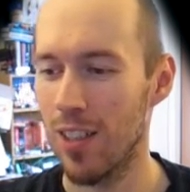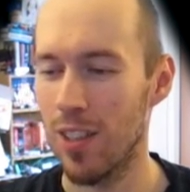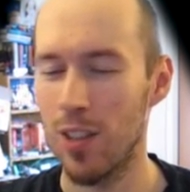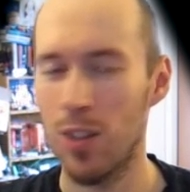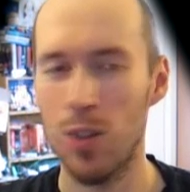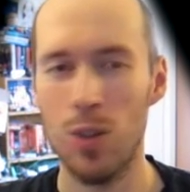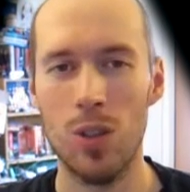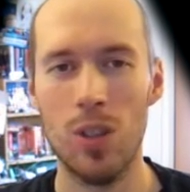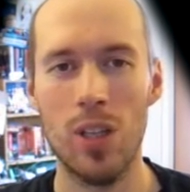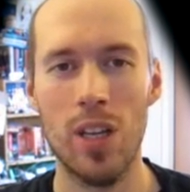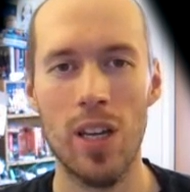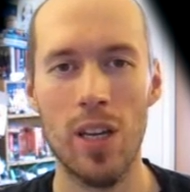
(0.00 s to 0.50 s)

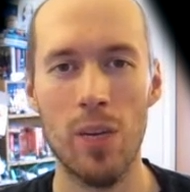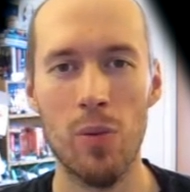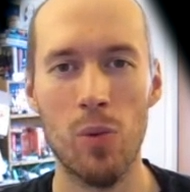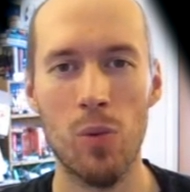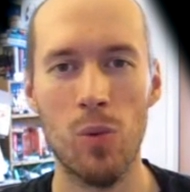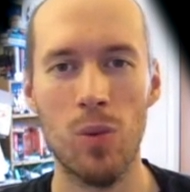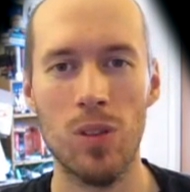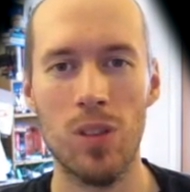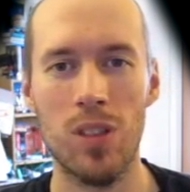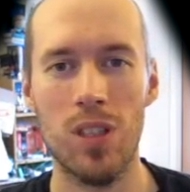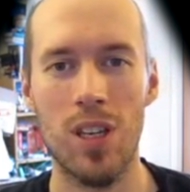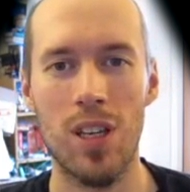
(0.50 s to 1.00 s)
Today we
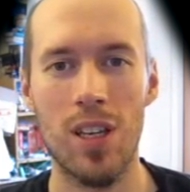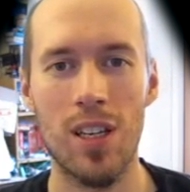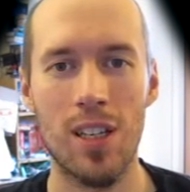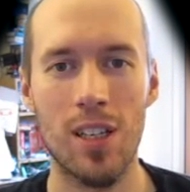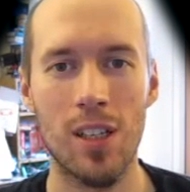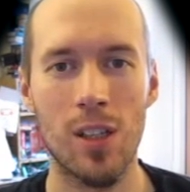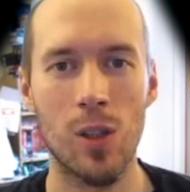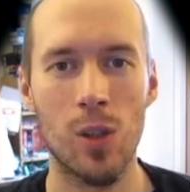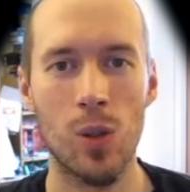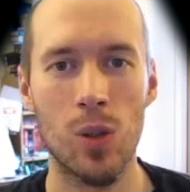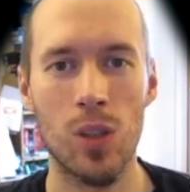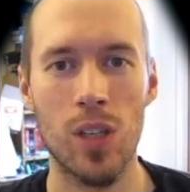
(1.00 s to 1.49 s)
will take
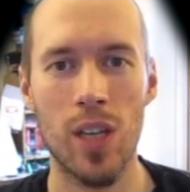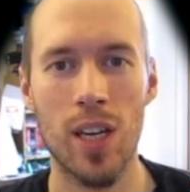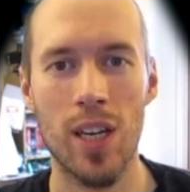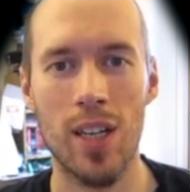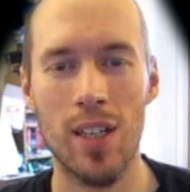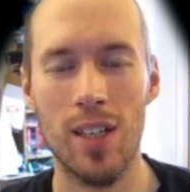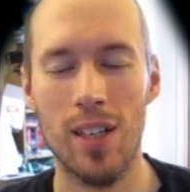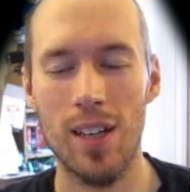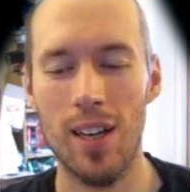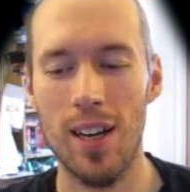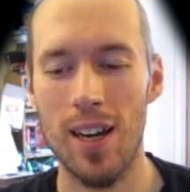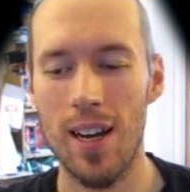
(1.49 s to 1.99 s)
a look
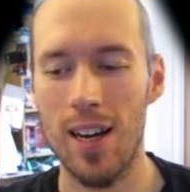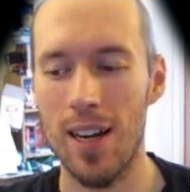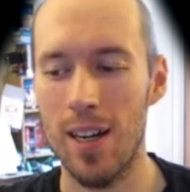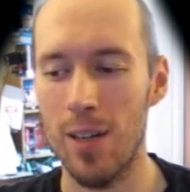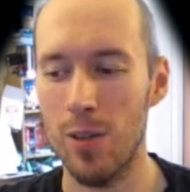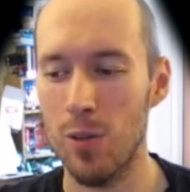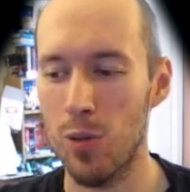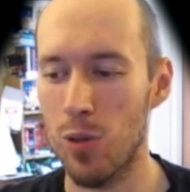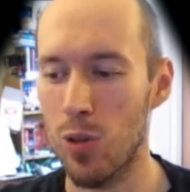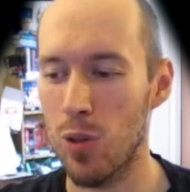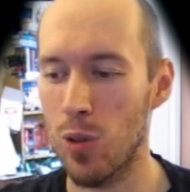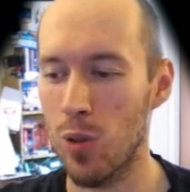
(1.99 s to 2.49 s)
at
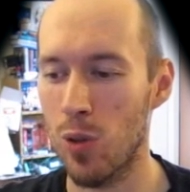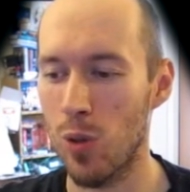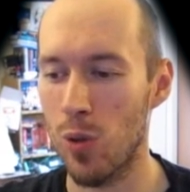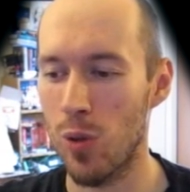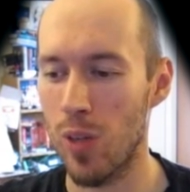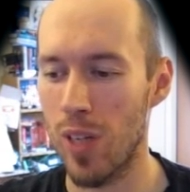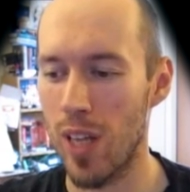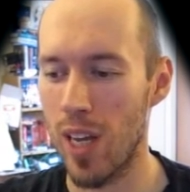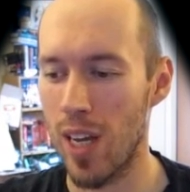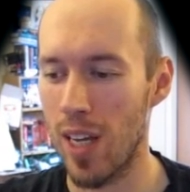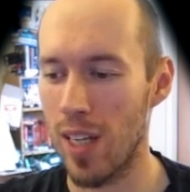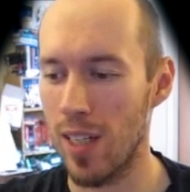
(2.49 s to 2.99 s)
how to
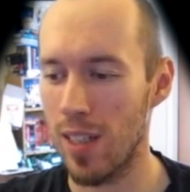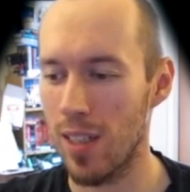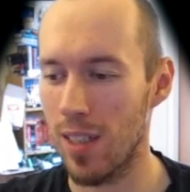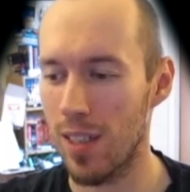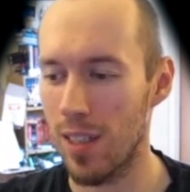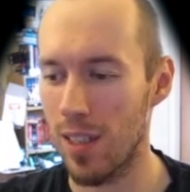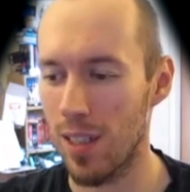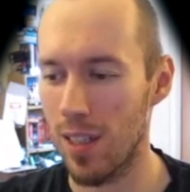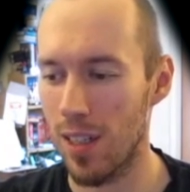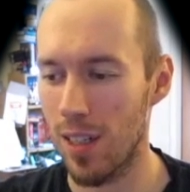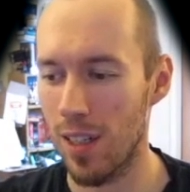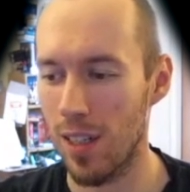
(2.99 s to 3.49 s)

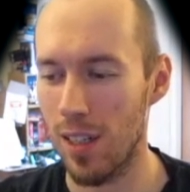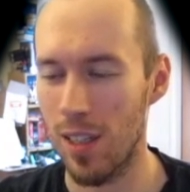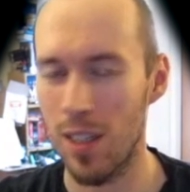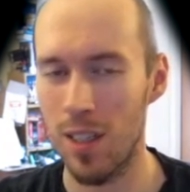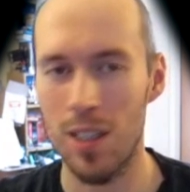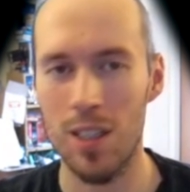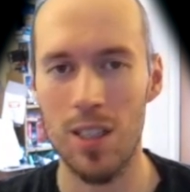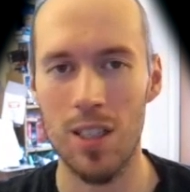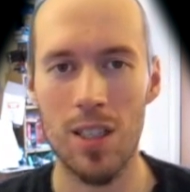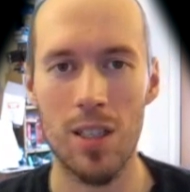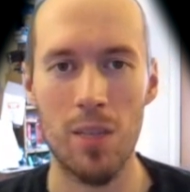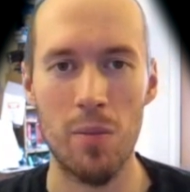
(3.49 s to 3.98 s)
create a
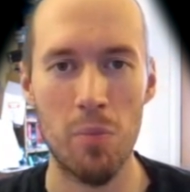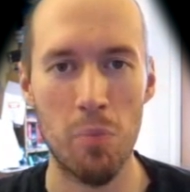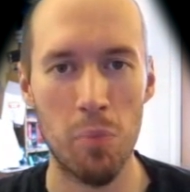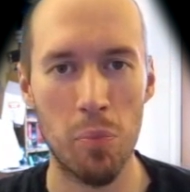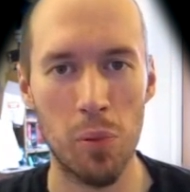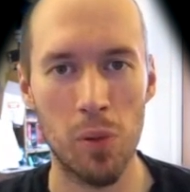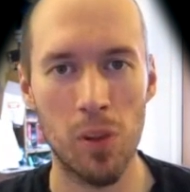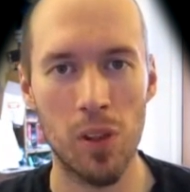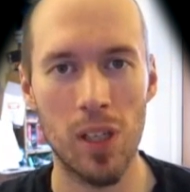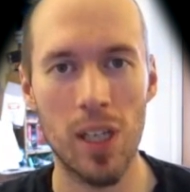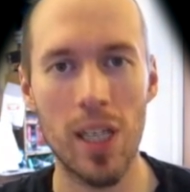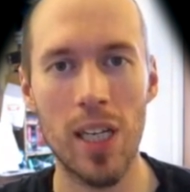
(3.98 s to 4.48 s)

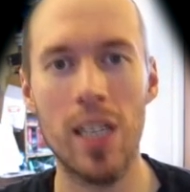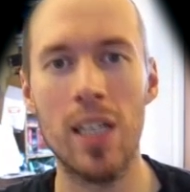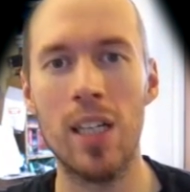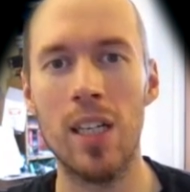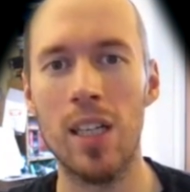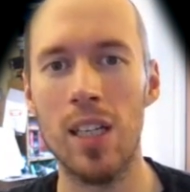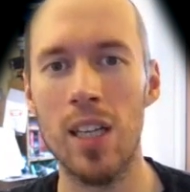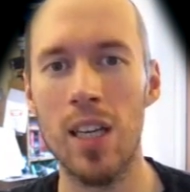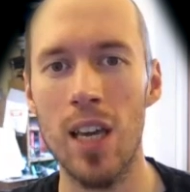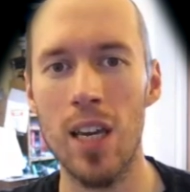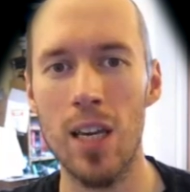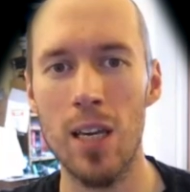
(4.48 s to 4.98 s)
simple
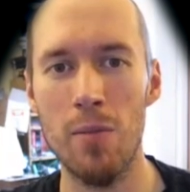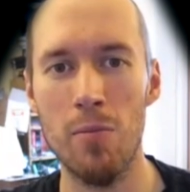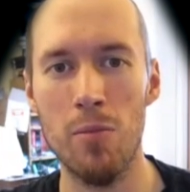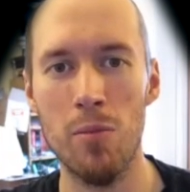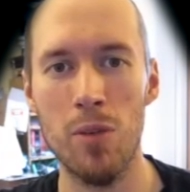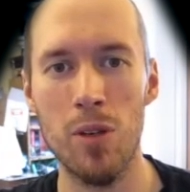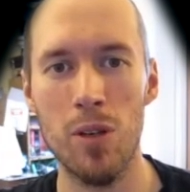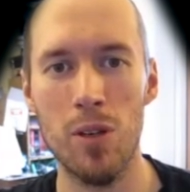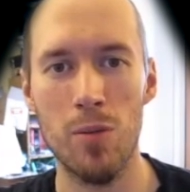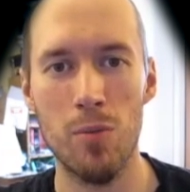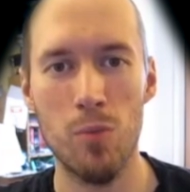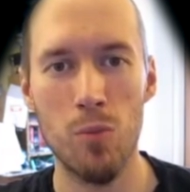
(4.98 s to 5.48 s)

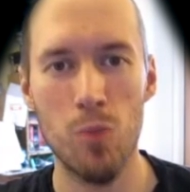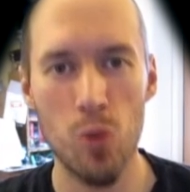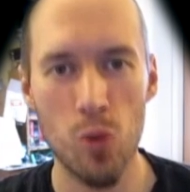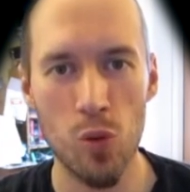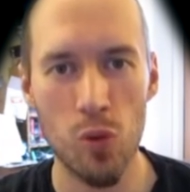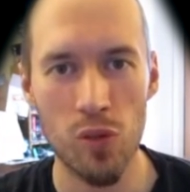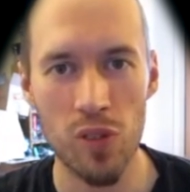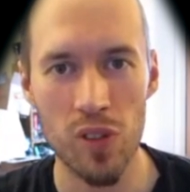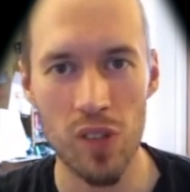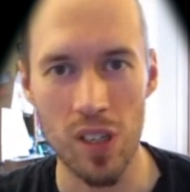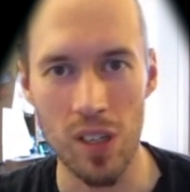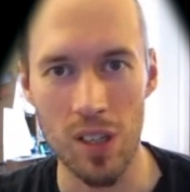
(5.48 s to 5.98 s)
in-game
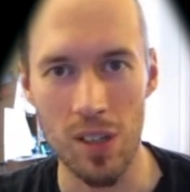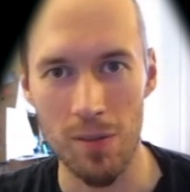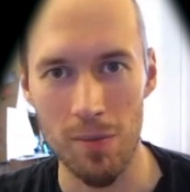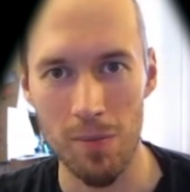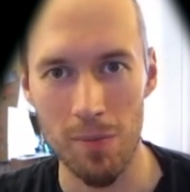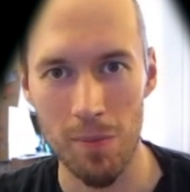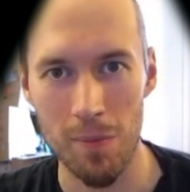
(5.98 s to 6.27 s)
movie.